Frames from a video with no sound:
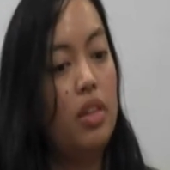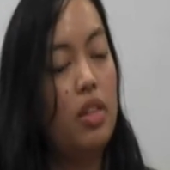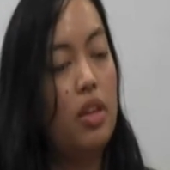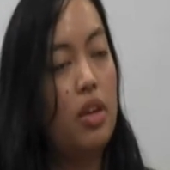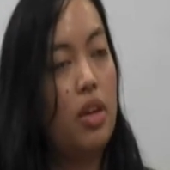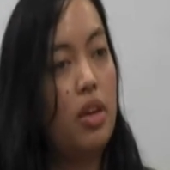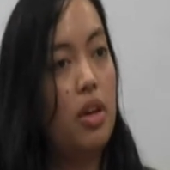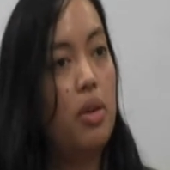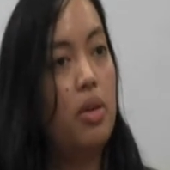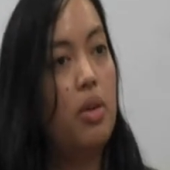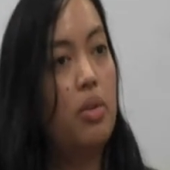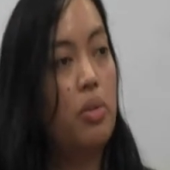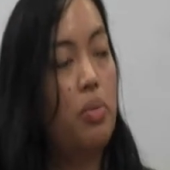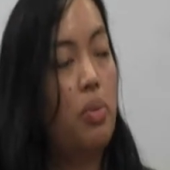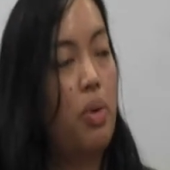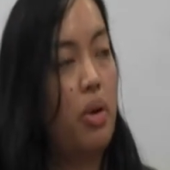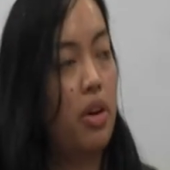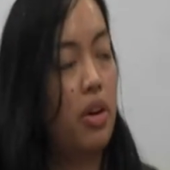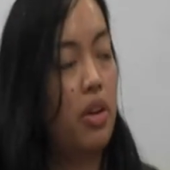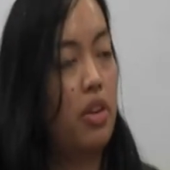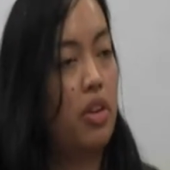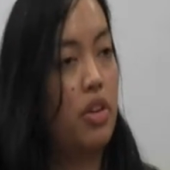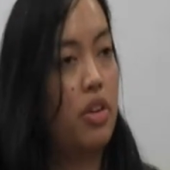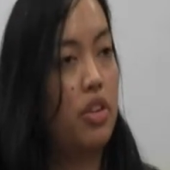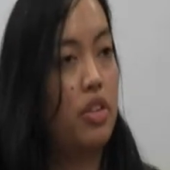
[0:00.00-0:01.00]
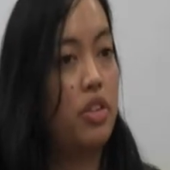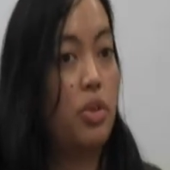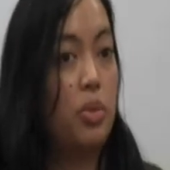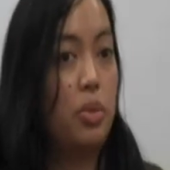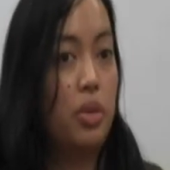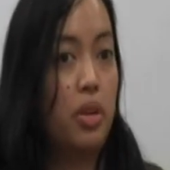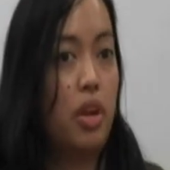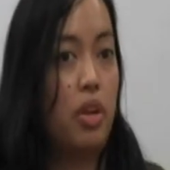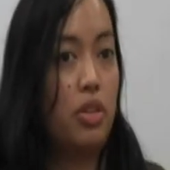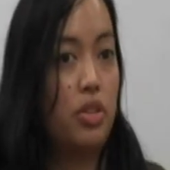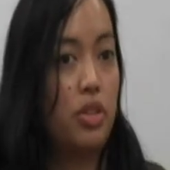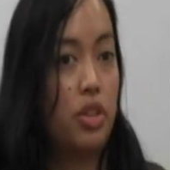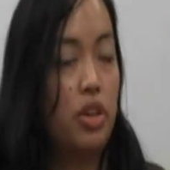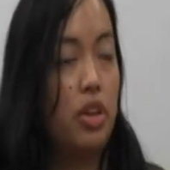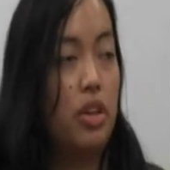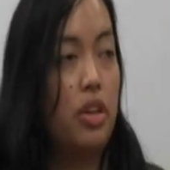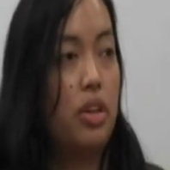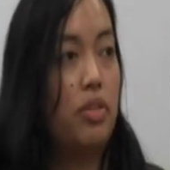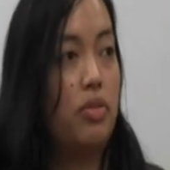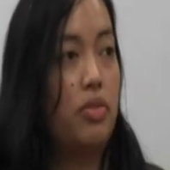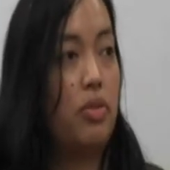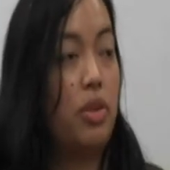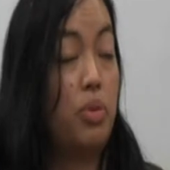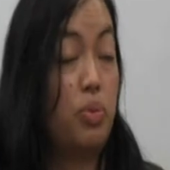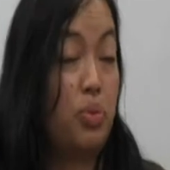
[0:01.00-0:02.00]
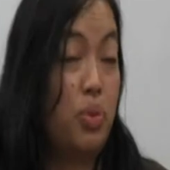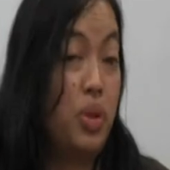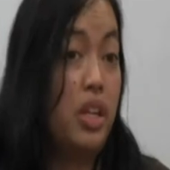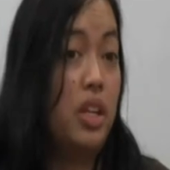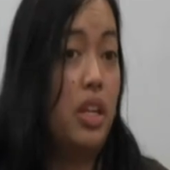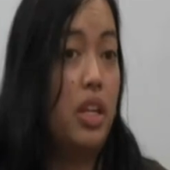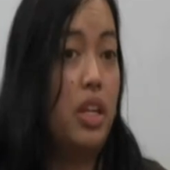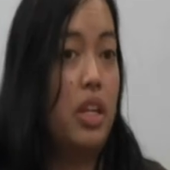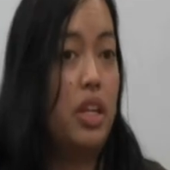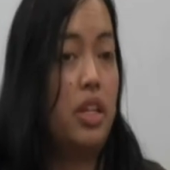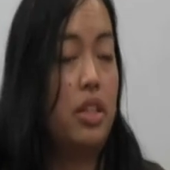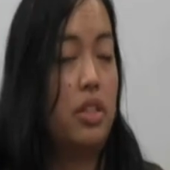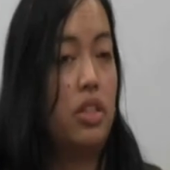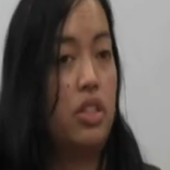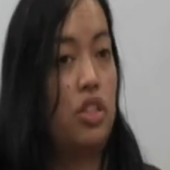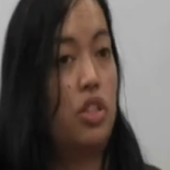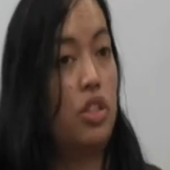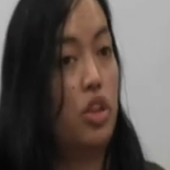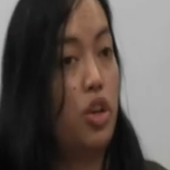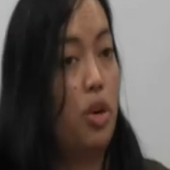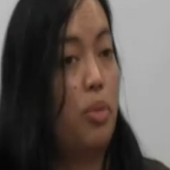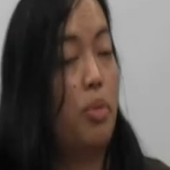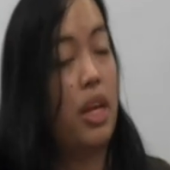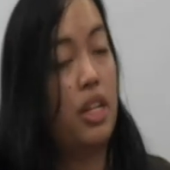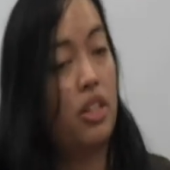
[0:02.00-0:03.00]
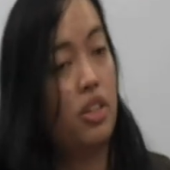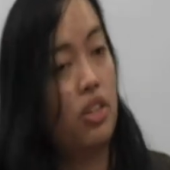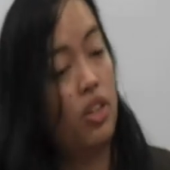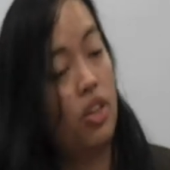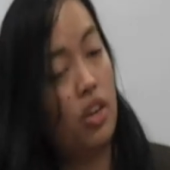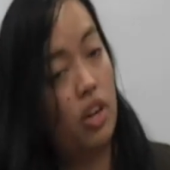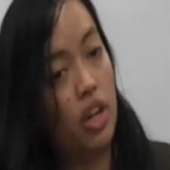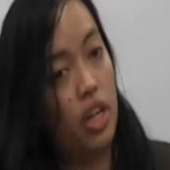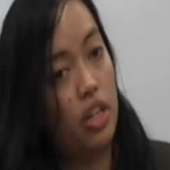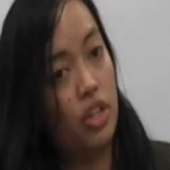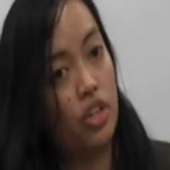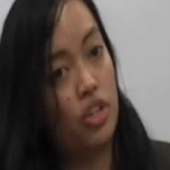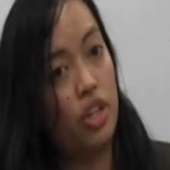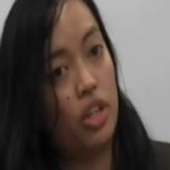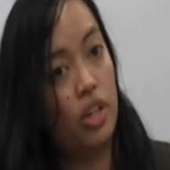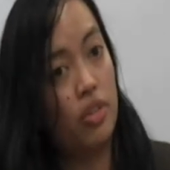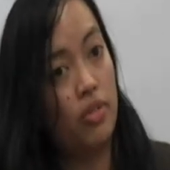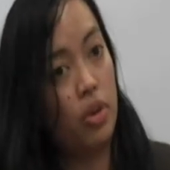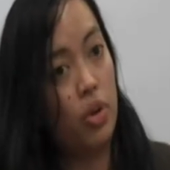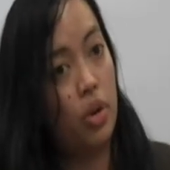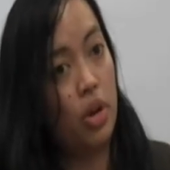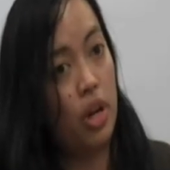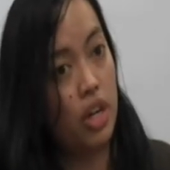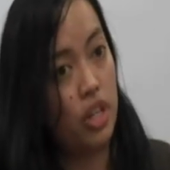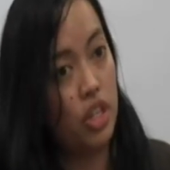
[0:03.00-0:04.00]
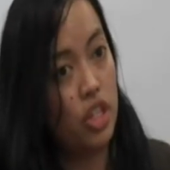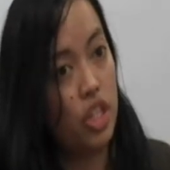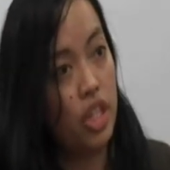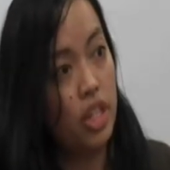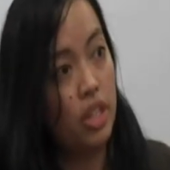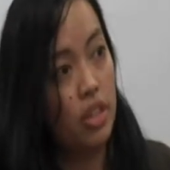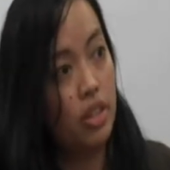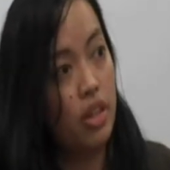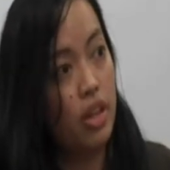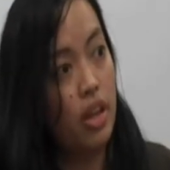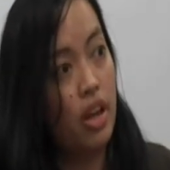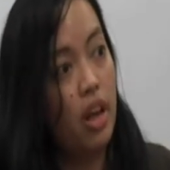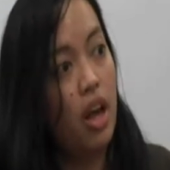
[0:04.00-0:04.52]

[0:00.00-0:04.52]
the worker's only alternative really is to go back to their country of origin,